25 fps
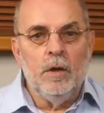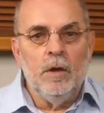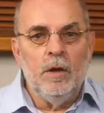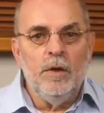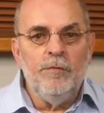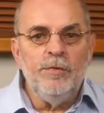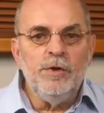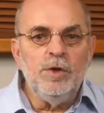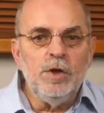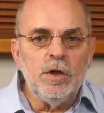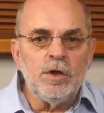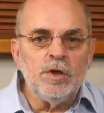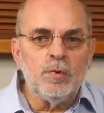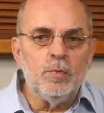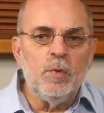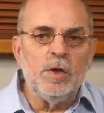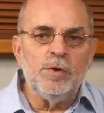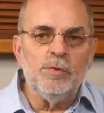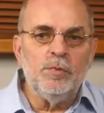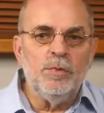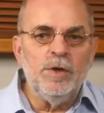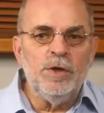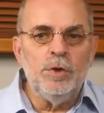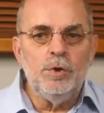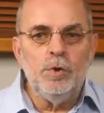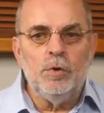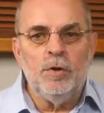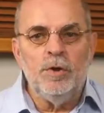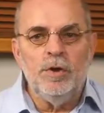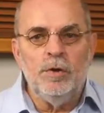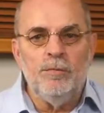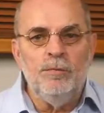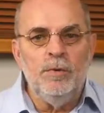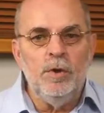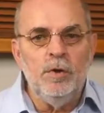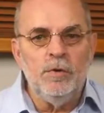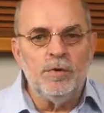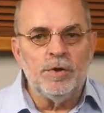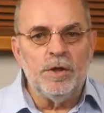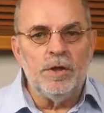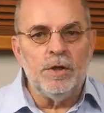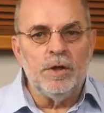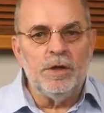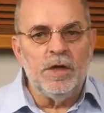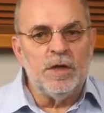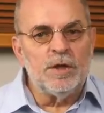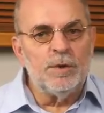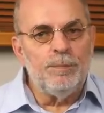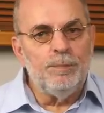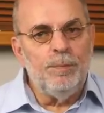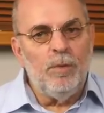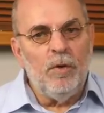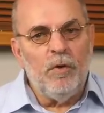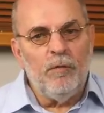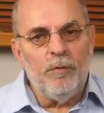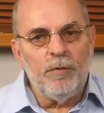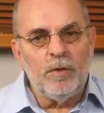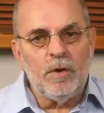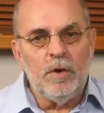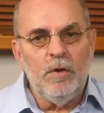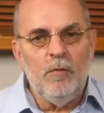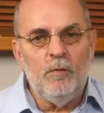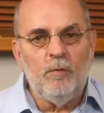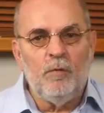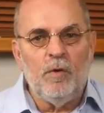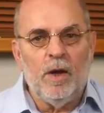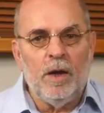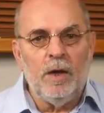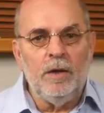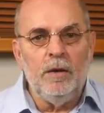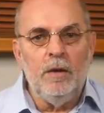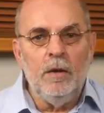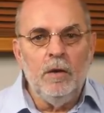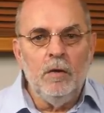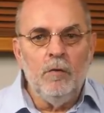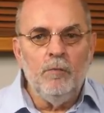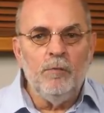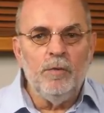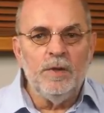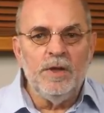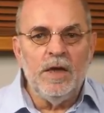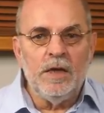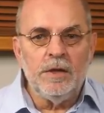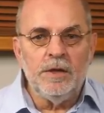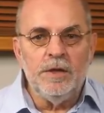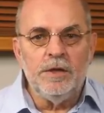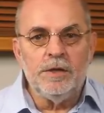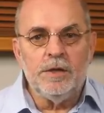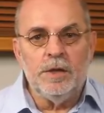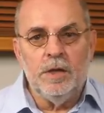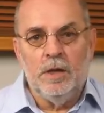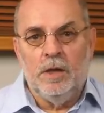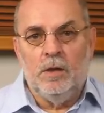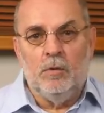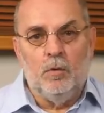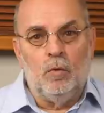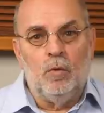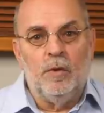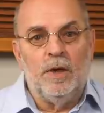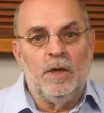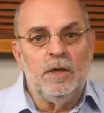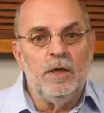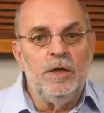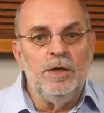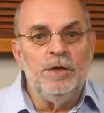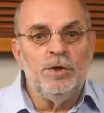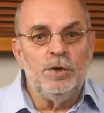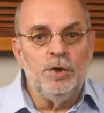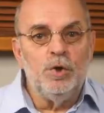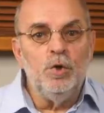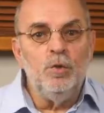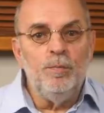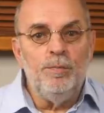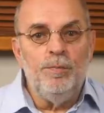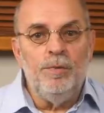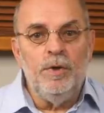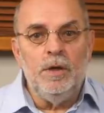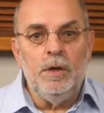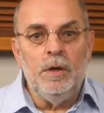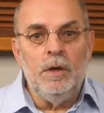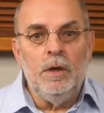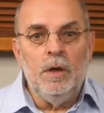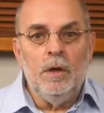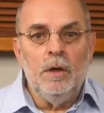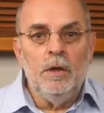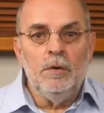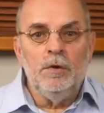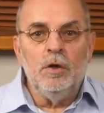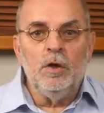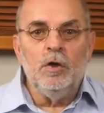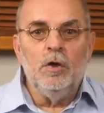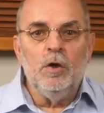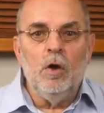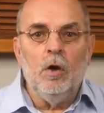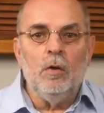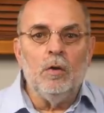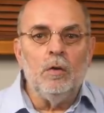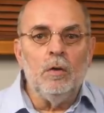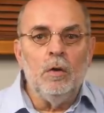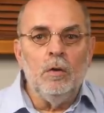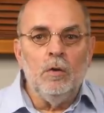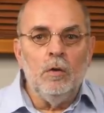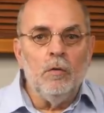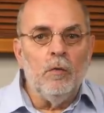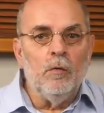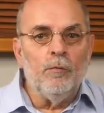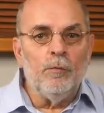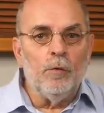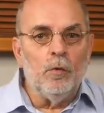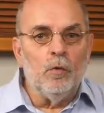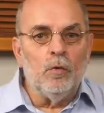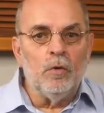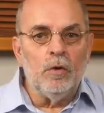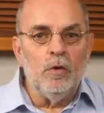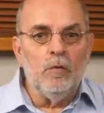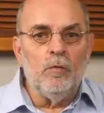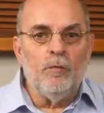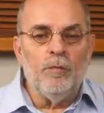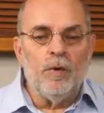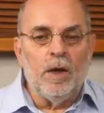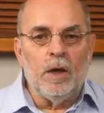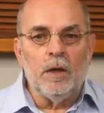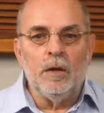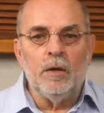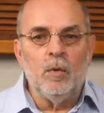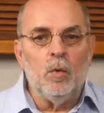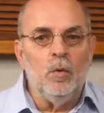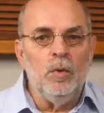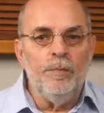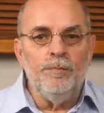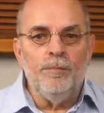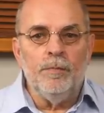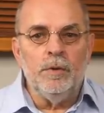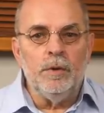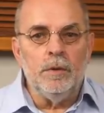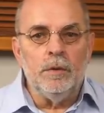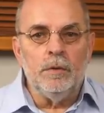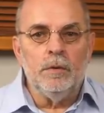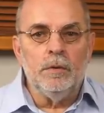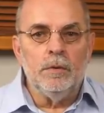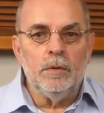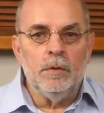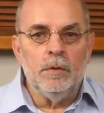If you just want to enjoy the music, that's perfectly fine, for that is, or at least should be, the goal of audiophile equipment.